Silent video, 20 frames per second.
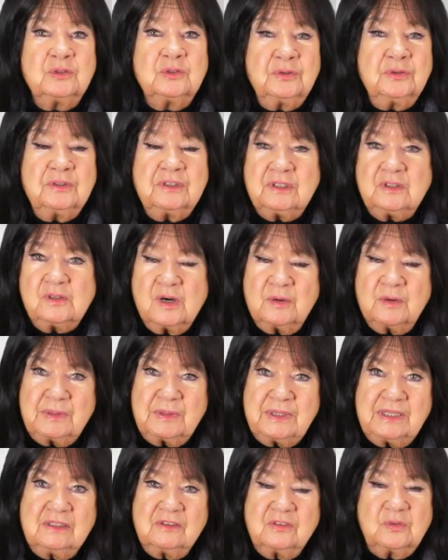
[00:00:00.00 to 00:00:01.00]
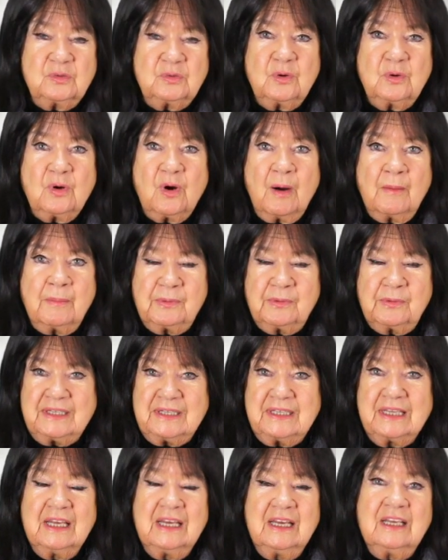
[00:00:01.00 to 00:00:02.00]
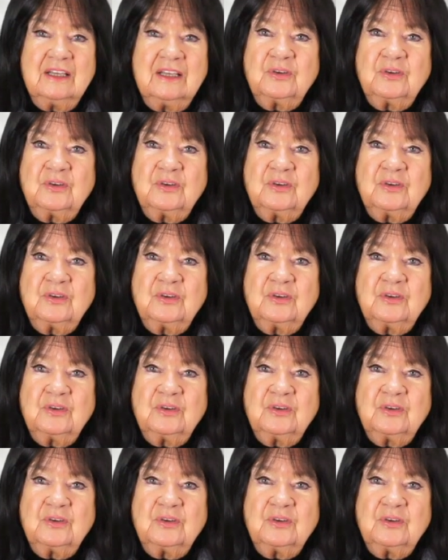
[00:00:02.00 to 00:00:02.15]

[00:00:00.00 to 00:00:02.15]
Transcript: to the Europeans to cooperate.